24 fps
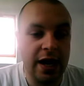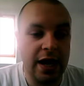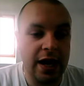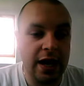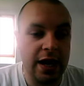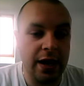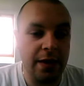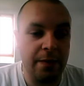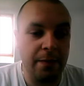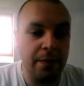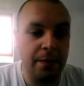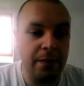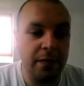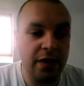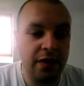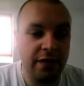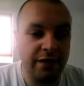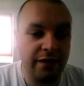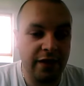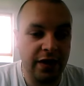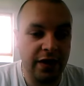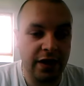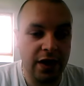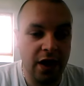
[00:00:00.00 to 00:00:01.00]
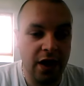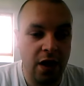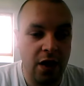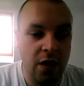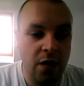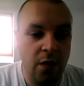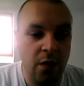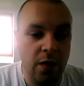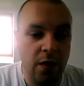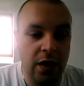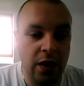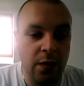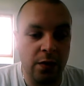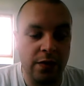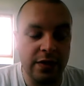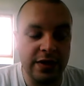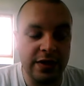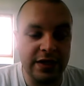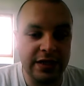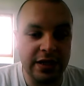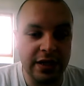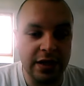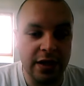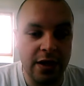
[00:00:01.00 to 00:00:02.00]
Um, if I go, I
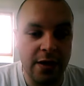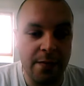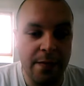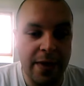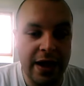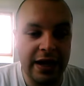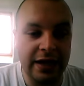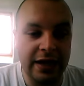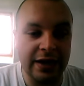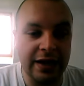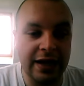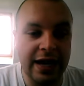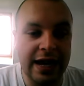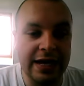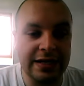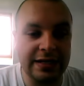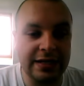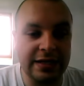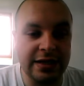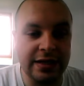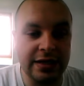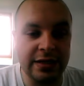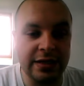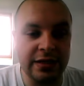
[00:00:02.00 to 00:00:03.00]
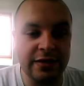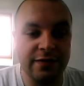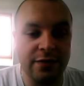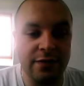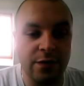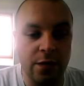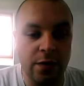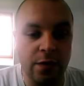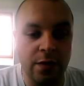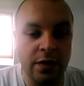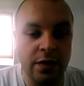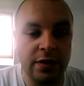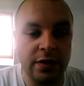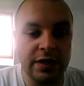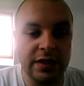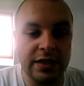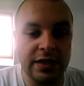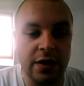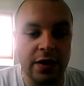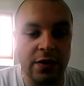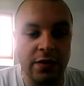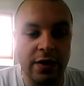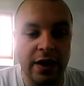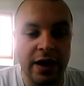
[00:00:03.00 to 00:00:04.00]
want to make the lessons fun
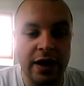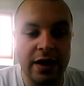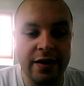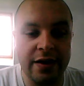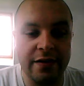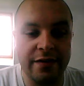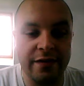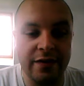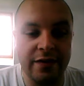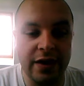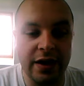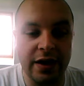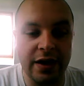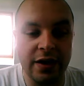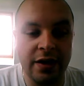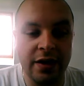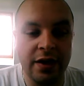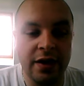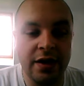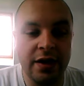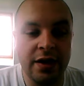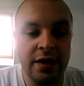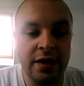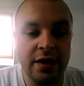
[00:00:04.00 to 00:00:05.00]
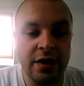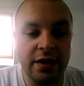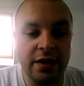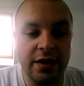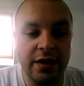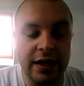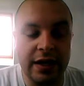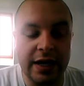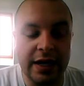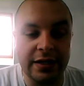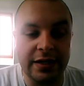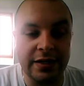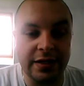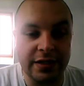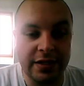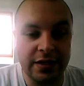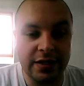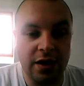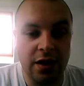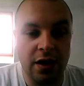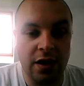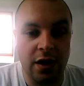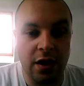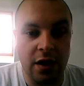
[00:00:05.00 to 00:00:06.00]
so that if the kids
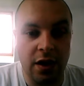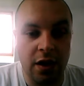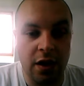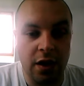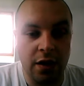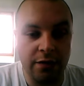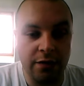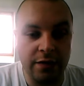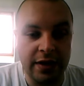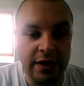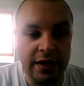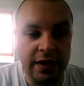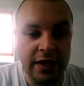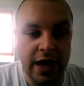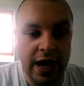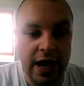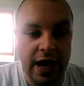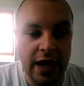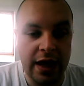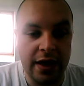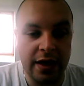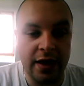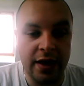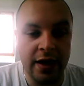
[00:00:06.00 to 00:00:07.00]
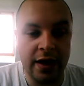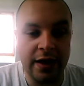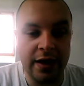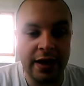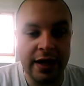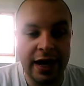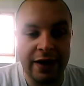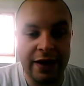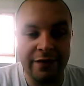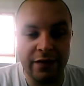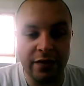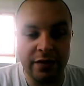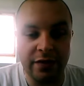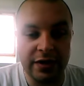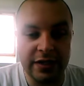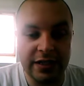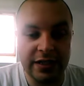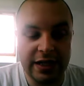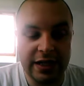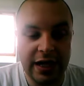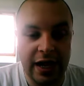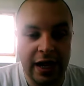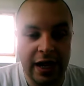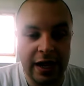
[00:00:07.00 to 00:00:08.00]
are, are in there, that they have a good
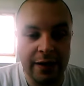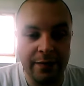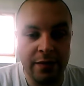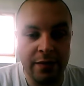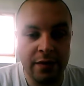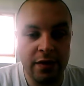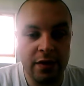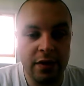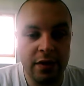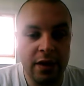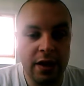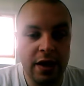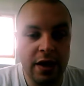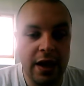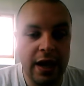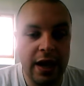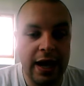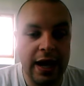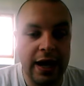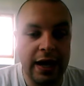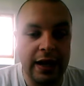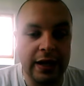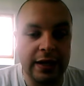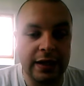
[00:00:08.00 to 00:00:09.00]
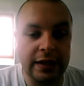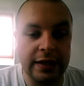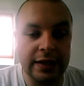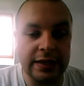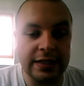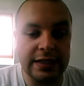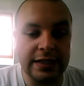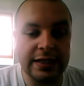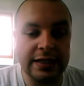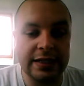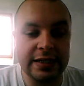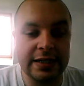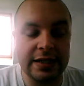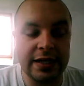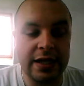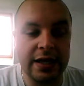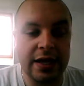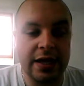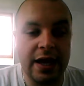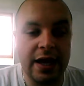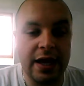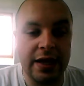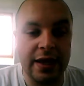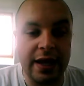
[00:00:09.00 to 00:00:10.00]
time and
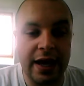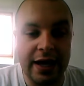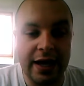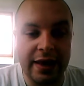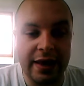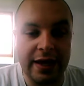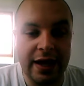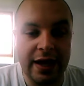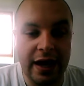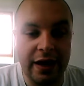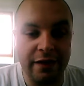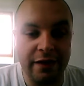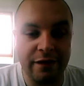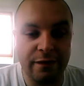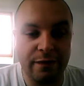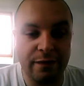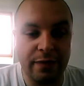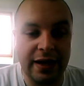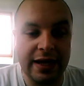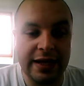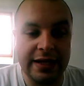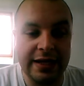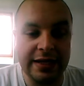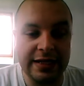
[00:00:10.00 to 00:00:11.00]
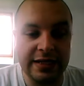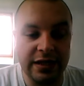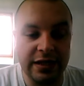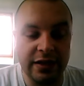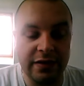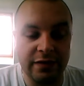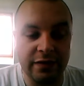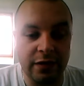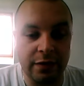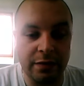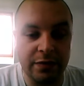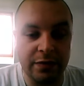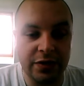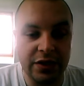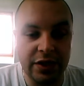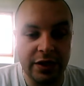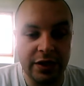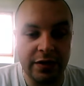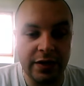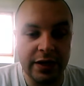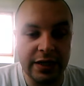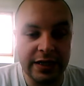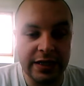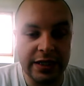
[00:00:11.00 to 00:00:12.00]
that they have plenty of
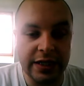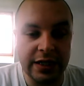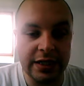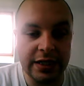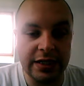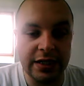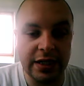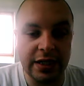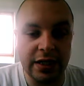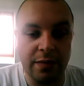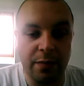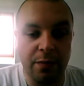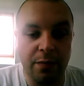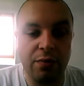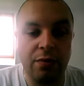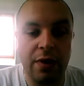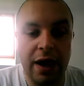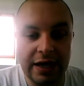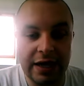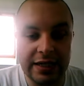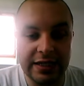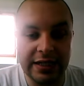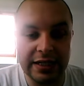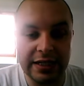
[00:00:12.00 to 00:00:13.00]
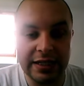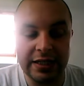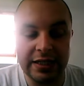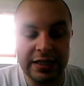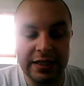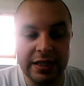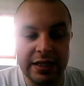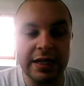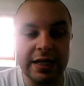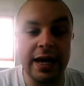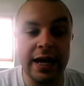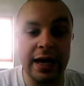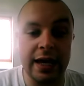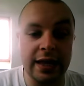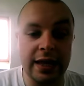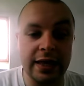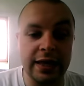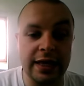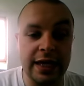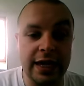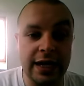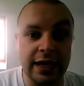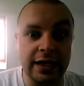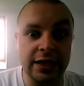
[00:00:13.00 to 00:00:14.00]
opportunity to practice the,
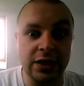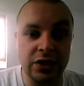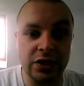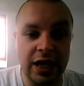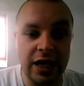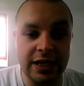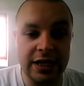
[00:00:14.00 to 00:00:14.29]
the English